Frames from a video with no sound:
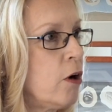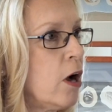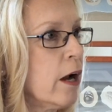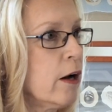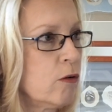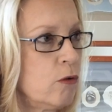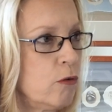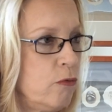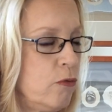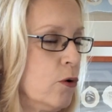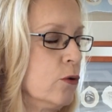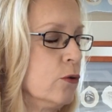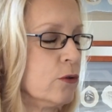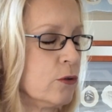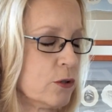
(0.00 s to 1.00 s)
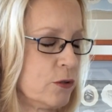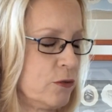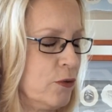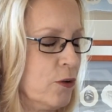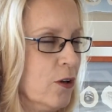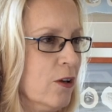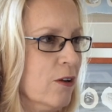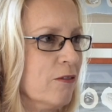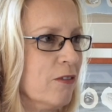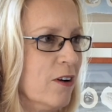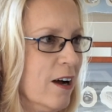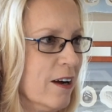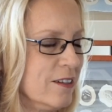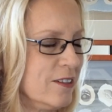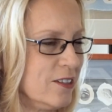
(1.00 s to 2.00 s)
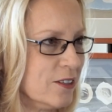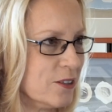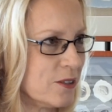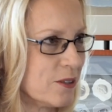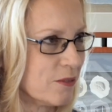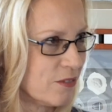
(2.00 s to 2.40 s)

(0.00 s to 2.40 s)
file folders full of ideas